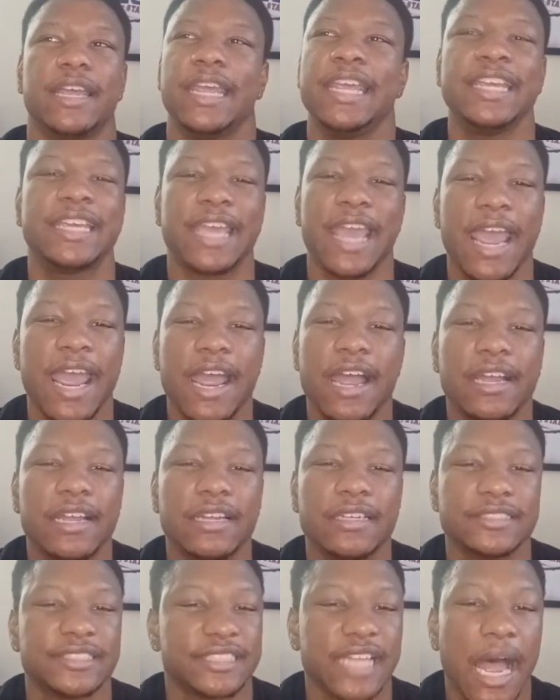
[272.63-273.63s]
can't
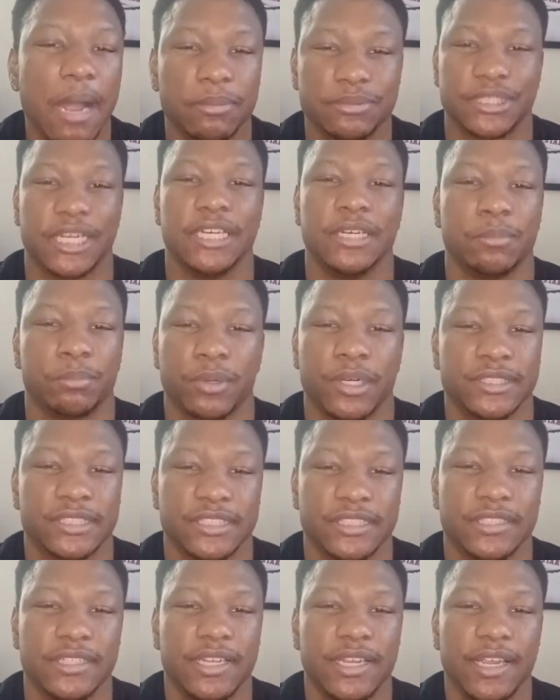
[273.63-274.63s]
stop Jalen
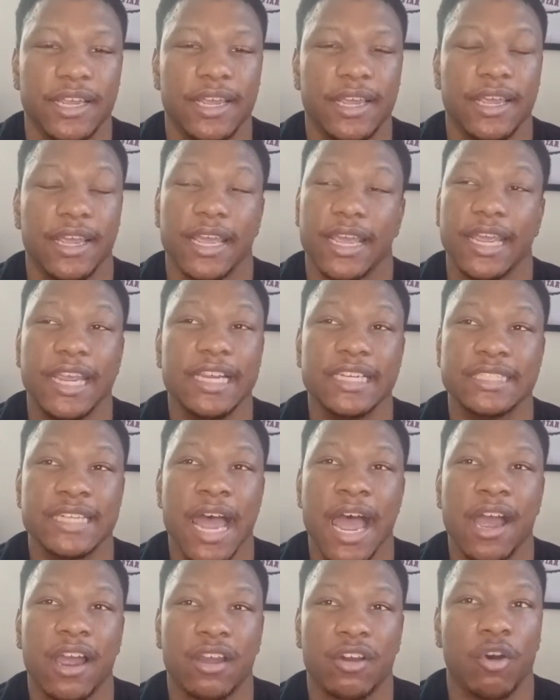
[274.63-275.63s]
Brunson. He's
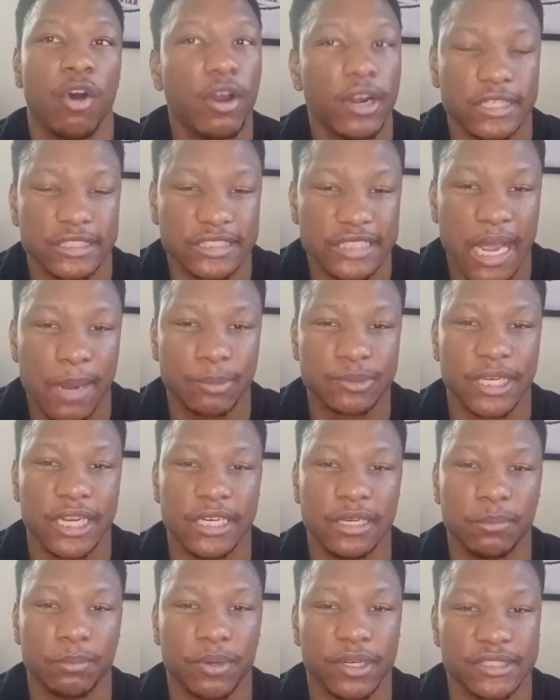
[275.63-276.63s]
not going to stop
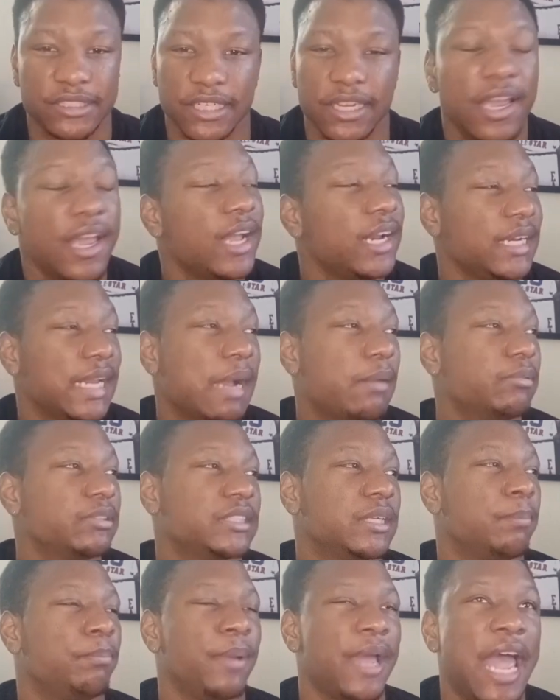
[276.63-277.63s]
Jalen Brunson. That was
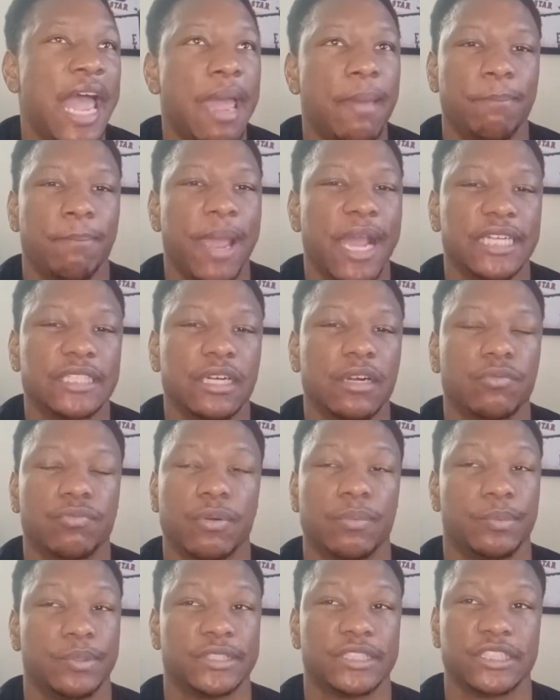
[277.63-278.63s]
a bad matchup
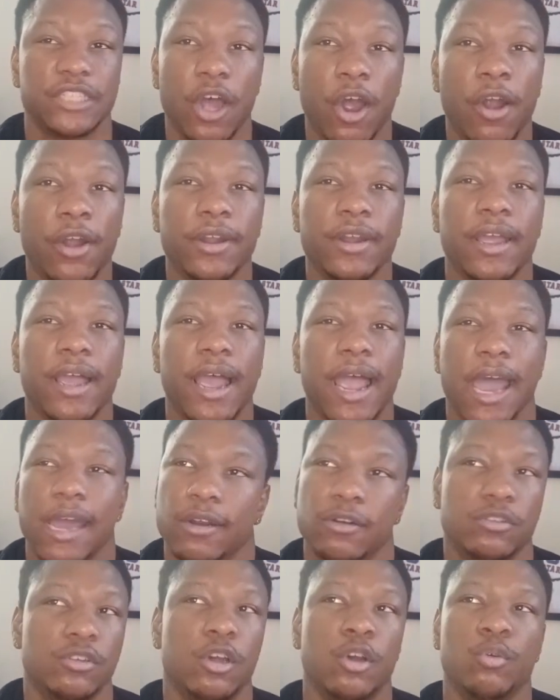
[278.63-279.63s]
from the start. I
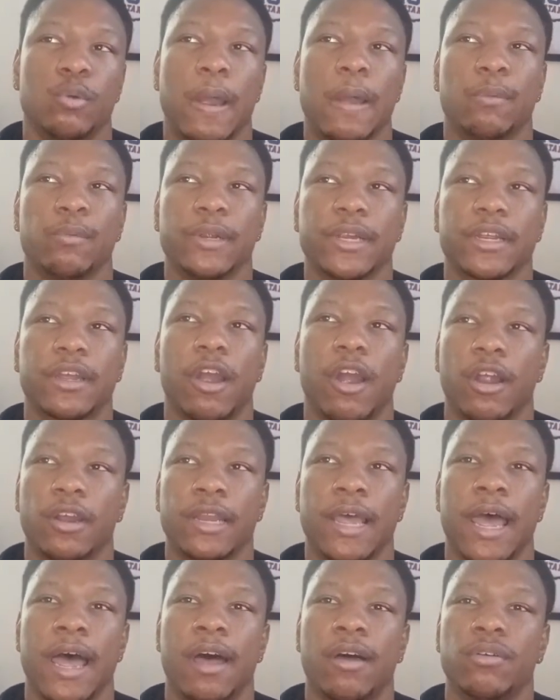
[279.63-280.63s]
don't know why Rick
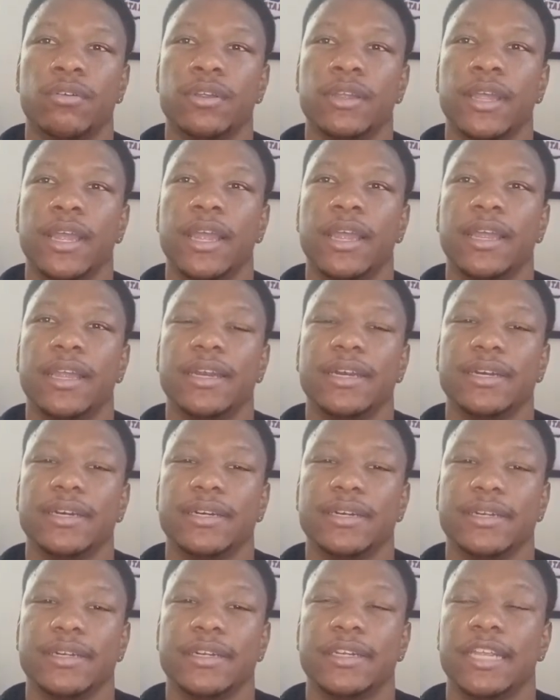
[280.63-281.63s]
Carlisle
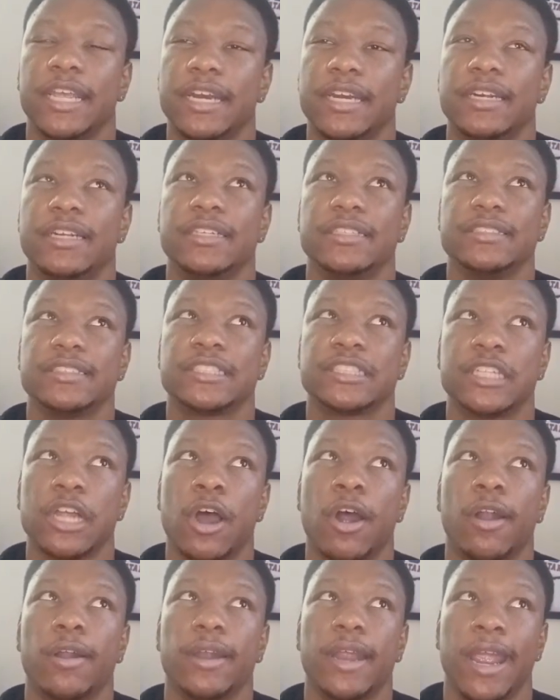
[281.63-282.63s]
didn't
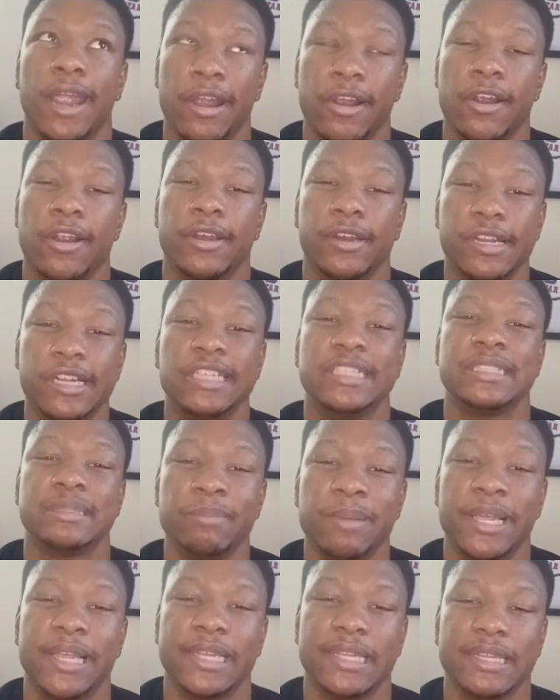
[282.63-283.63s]
start Aaron
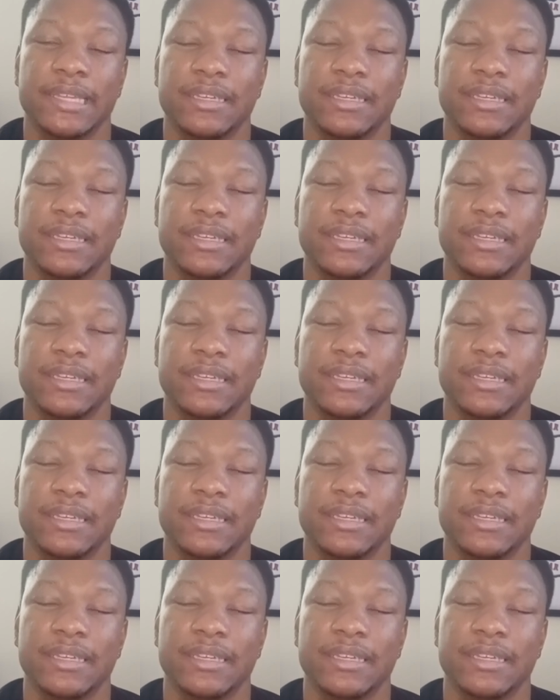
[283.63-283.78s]
Neesmith